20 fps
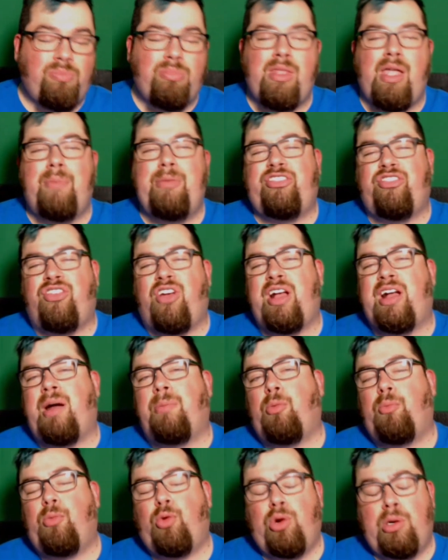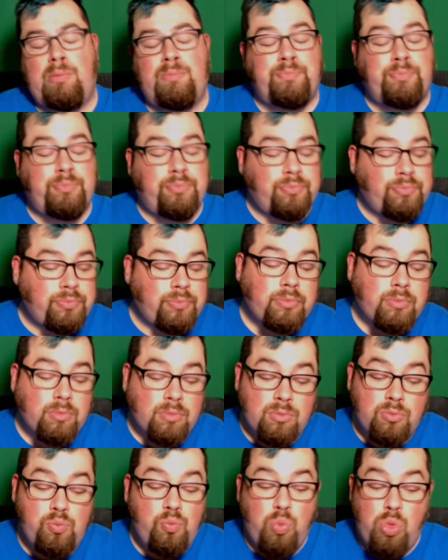I may try a couple more,
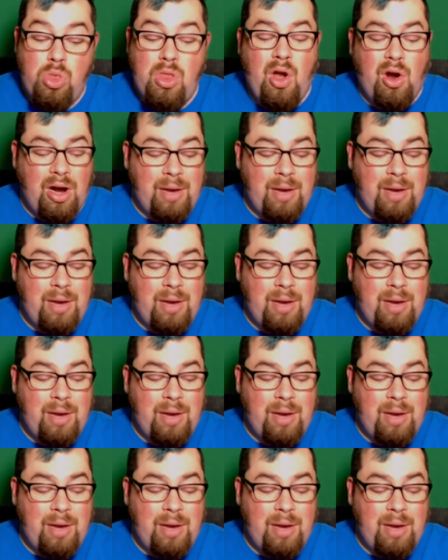or